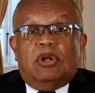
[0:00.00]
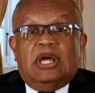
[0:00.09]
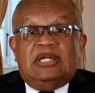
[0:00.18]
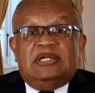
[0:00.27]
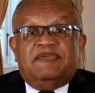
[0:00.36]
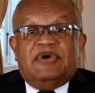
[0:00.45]

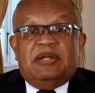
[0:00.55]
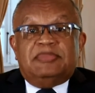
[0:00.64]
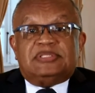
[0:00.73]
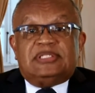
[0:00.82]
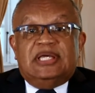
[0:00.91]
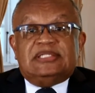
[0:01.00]
island development
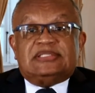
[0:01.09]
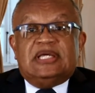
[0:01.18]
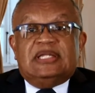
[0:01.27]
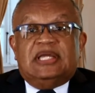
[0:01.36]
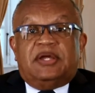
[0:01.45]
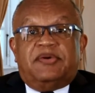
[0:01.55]
states can
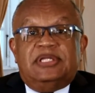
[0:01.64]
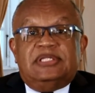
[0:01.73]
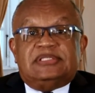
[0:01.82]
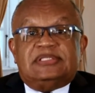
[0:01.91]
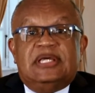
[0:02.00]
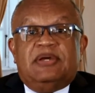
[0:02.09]
increase
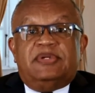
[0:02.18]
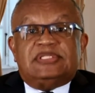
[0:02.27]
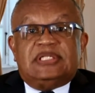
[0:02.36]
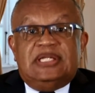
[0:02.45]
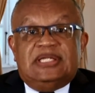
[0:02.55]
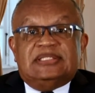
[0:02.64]
their
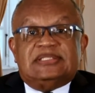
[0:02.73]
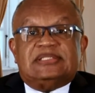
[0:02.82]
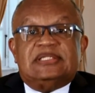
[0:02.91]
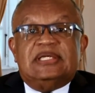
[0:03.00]
resilience